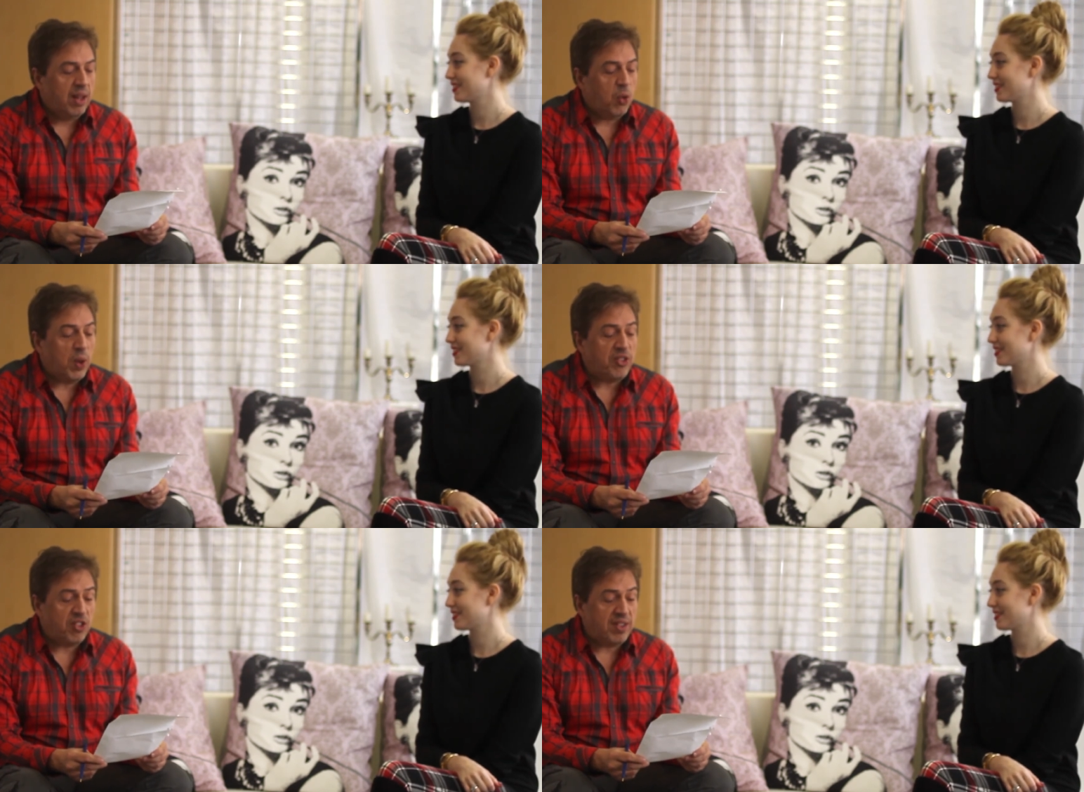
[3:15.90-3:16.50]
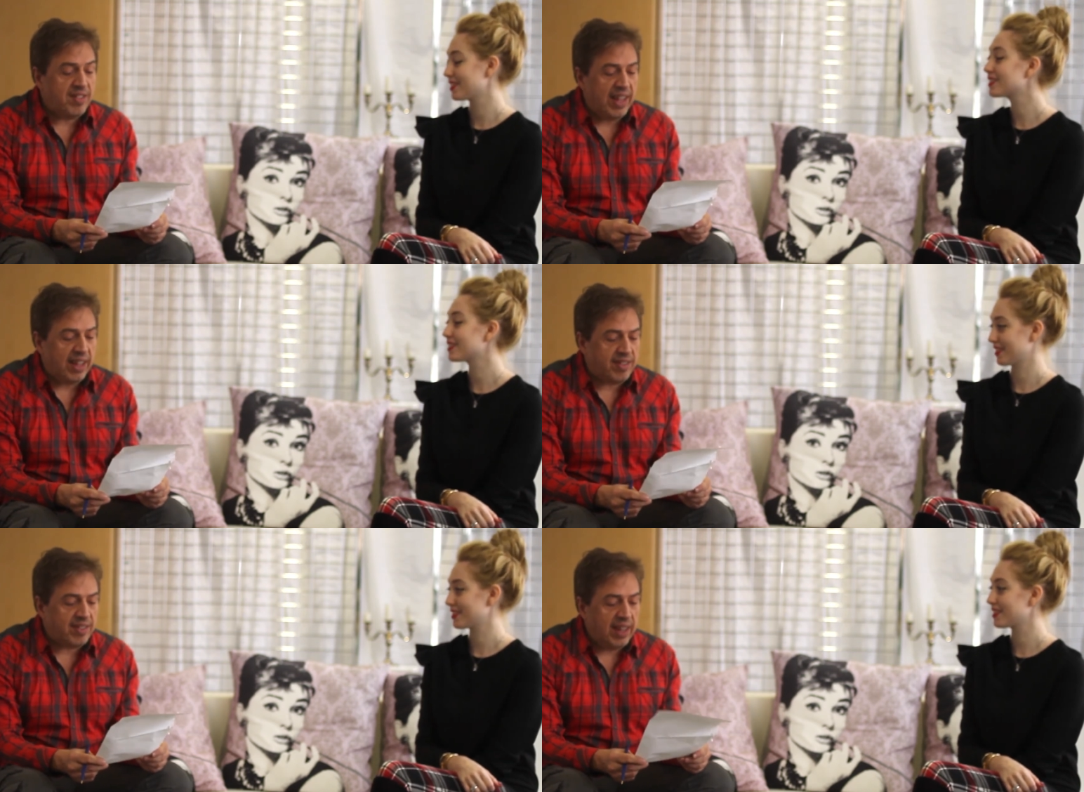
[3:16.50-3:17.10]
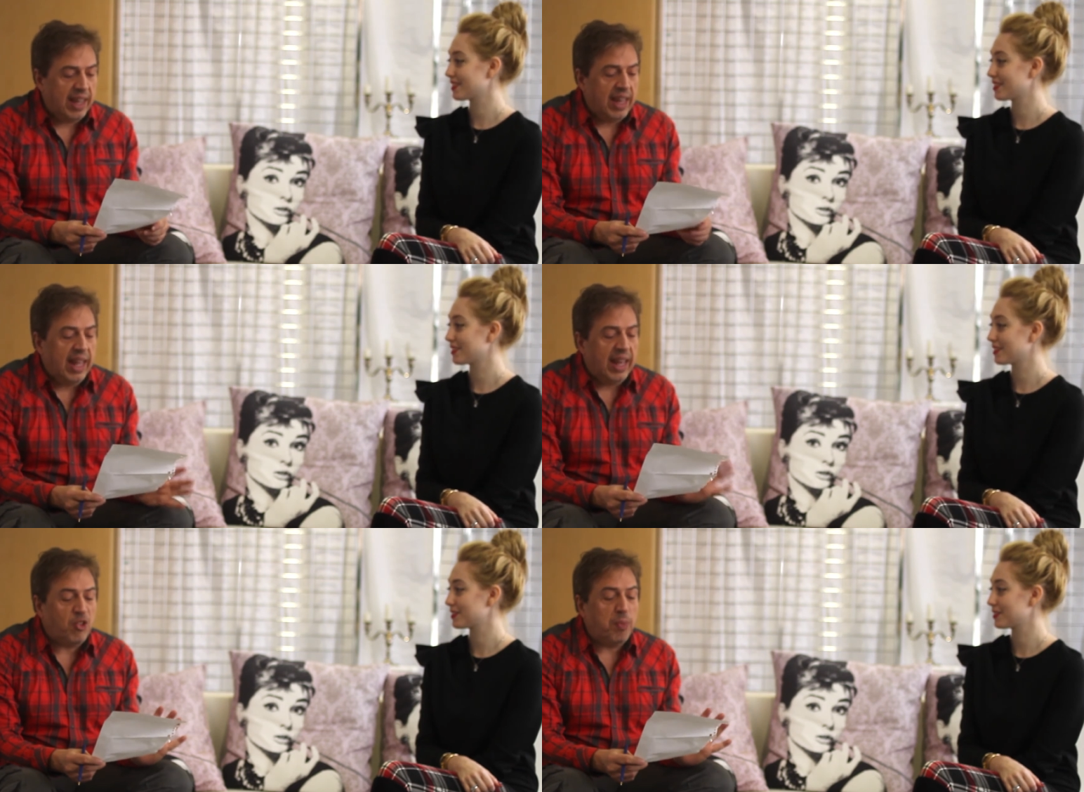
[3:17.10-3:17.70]
Speaker 1: Question six.
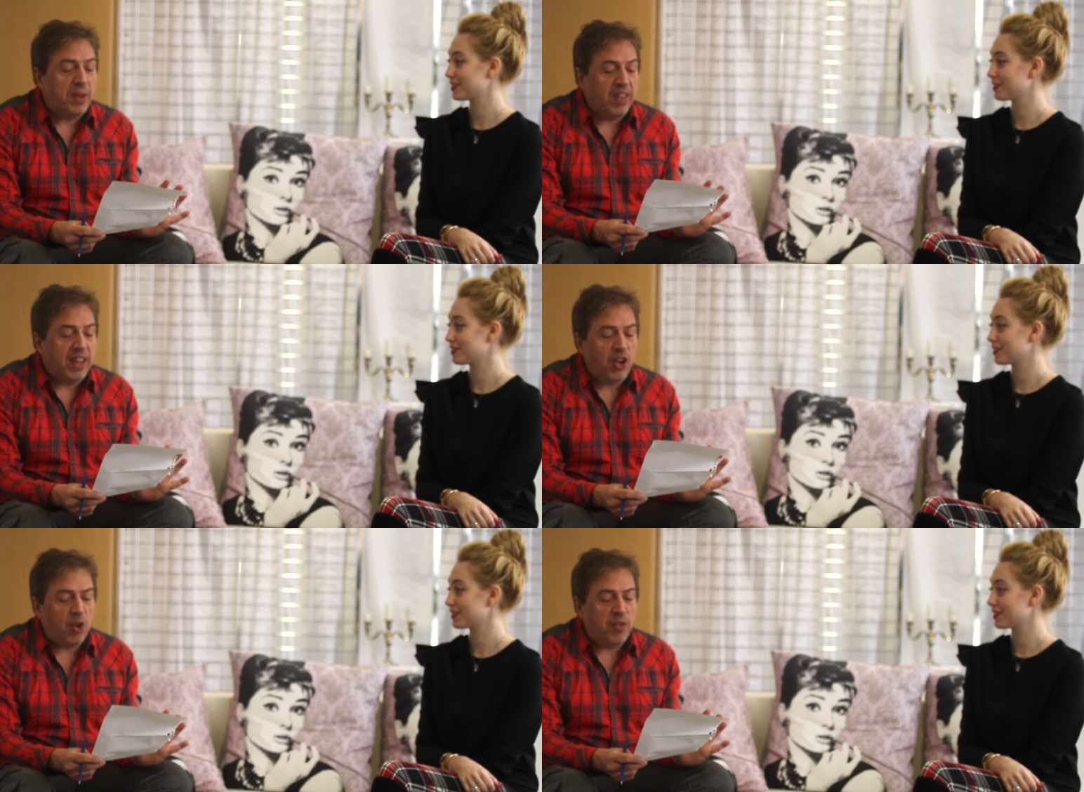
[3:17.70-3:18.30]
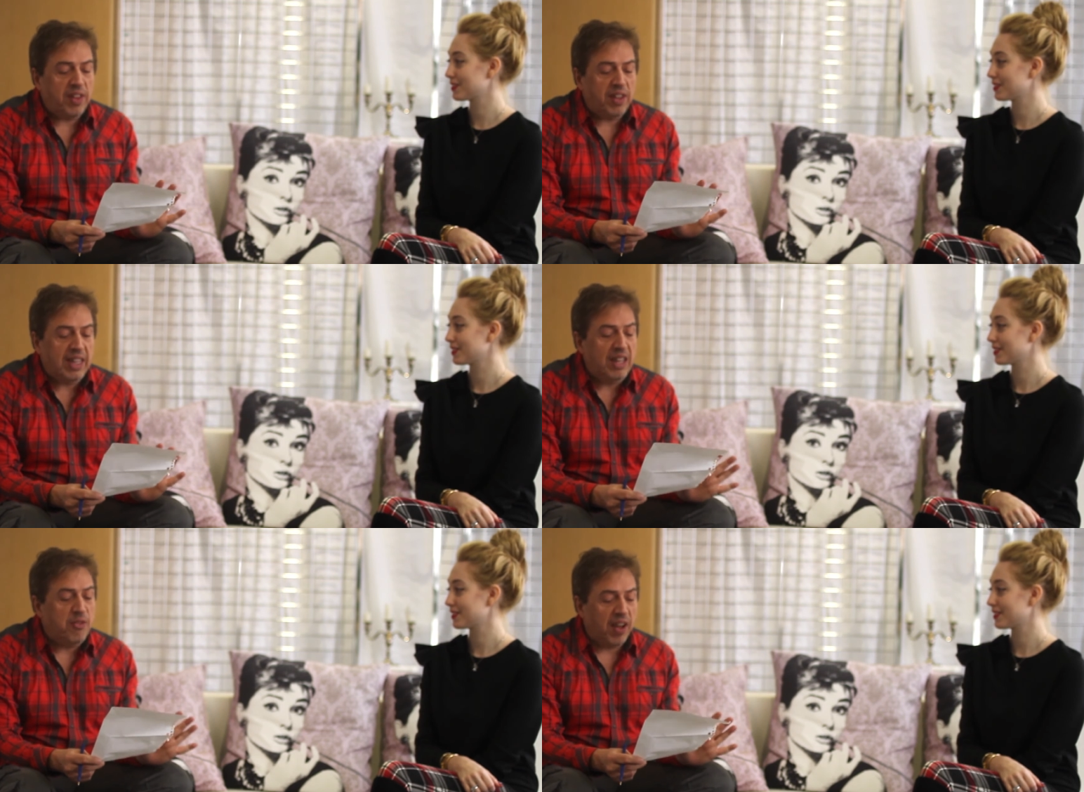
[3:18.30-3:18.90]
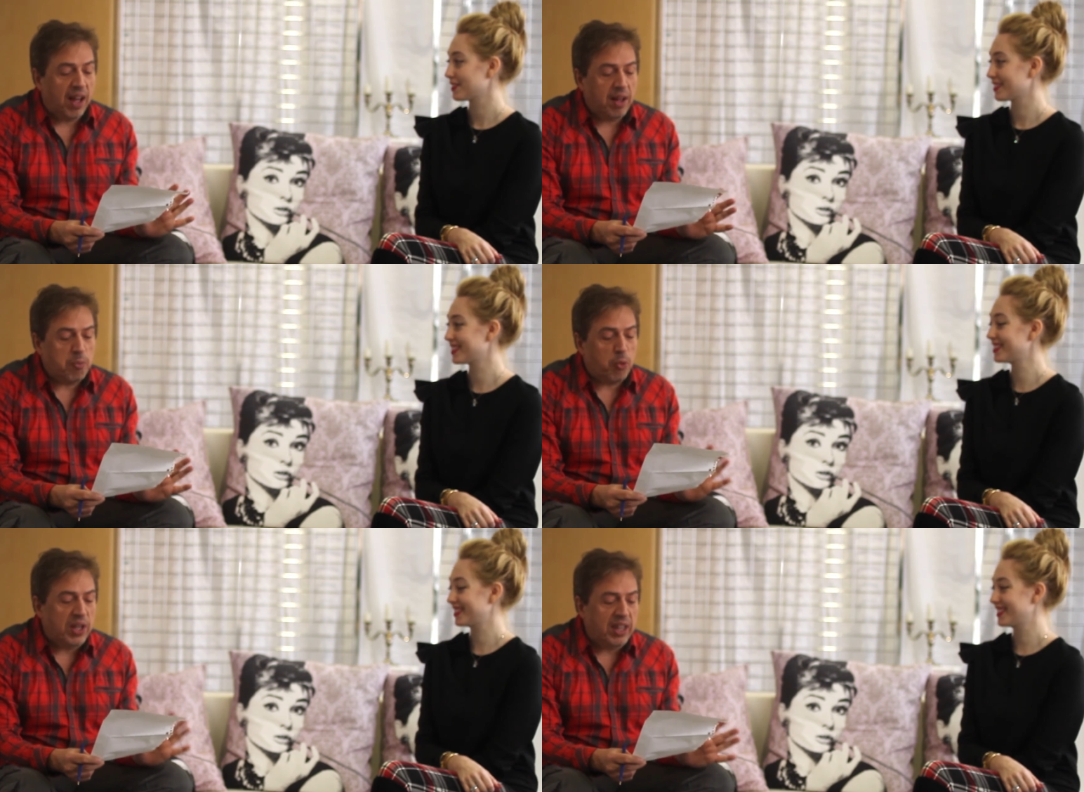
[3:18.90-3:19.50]
It's been the year of the diva:
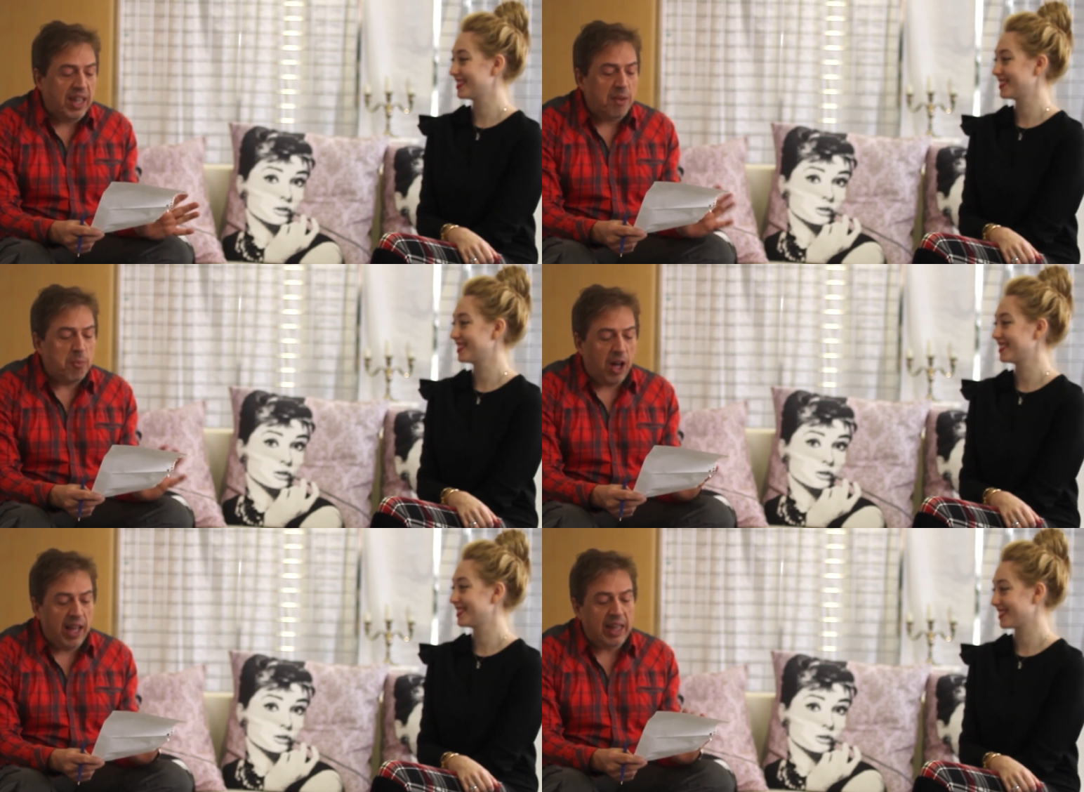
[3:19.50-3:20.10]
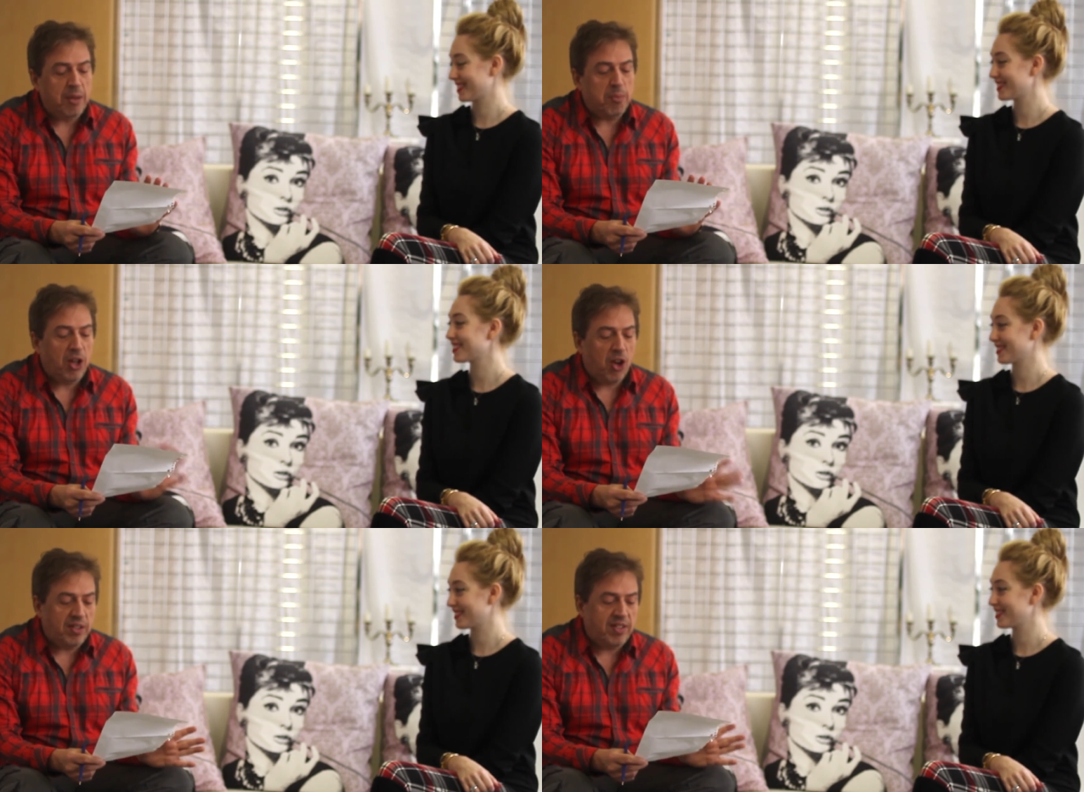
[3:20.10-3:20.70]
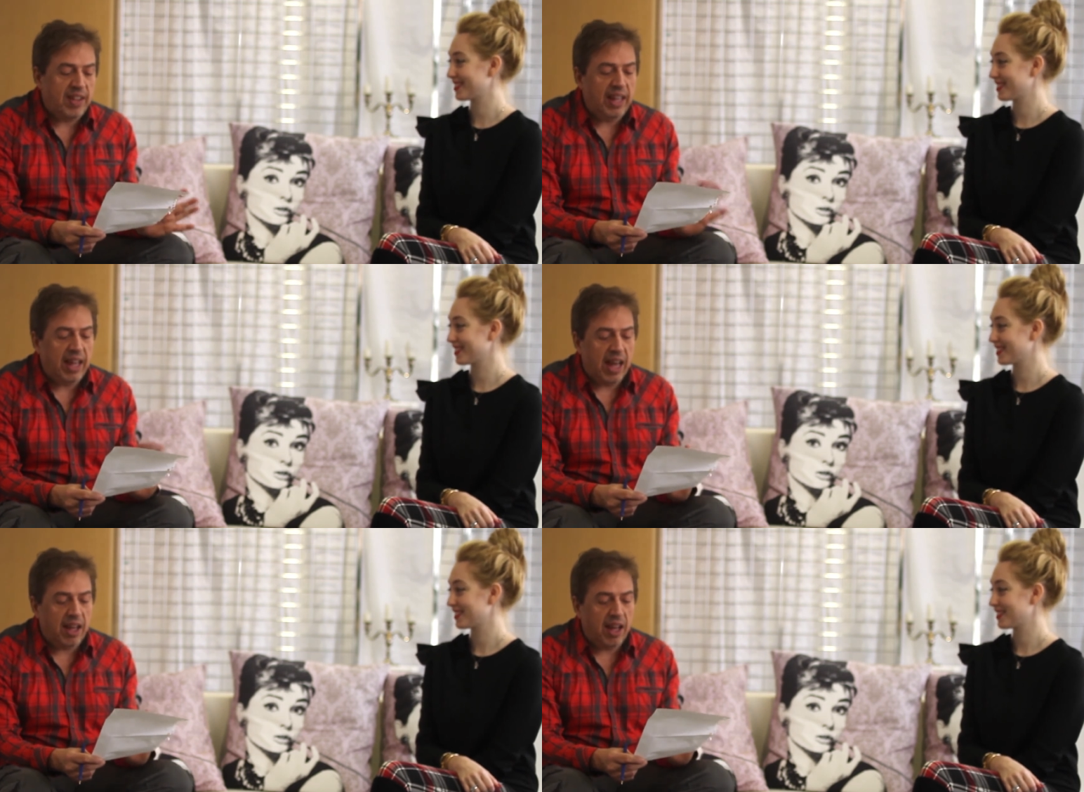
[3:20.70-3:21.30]
Britney, Miley, Beyonce,
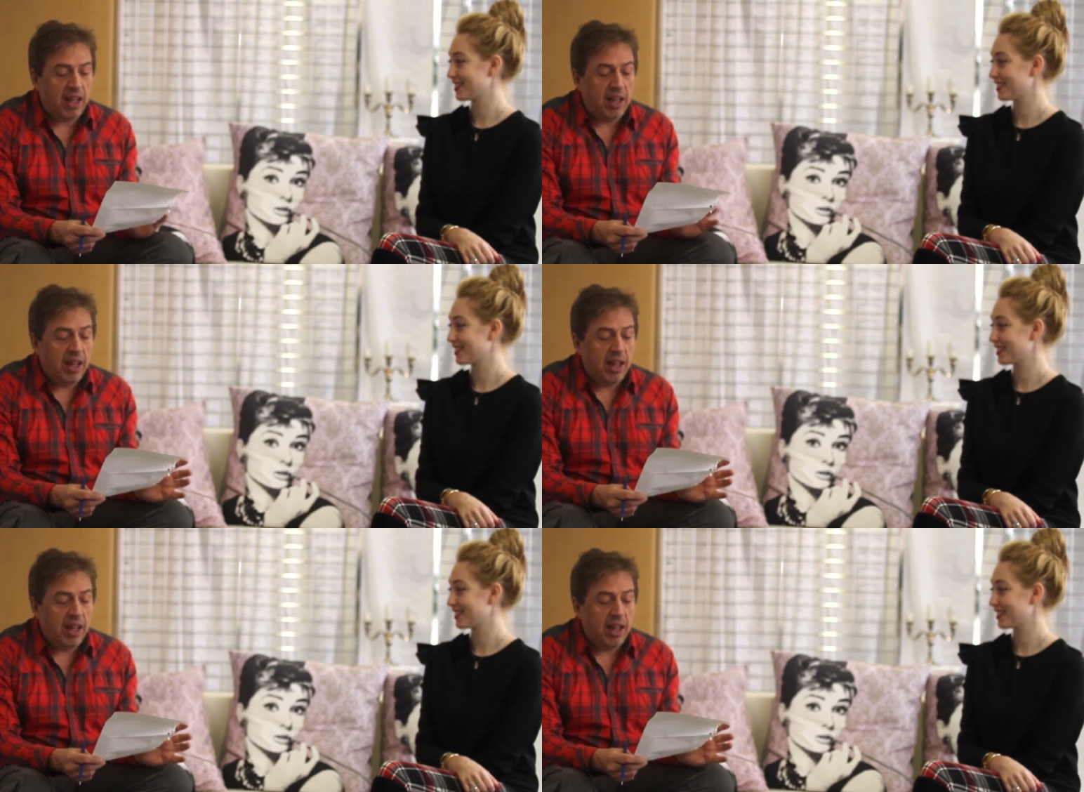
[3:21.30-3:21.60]
Gaga.